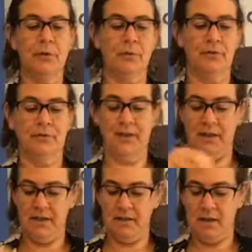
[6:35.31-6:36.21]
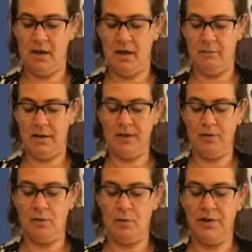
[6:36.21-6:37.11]
that we're feeding
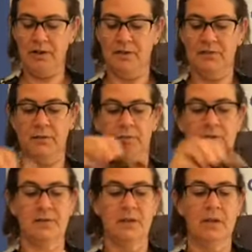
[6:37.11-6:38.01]
microorganisms,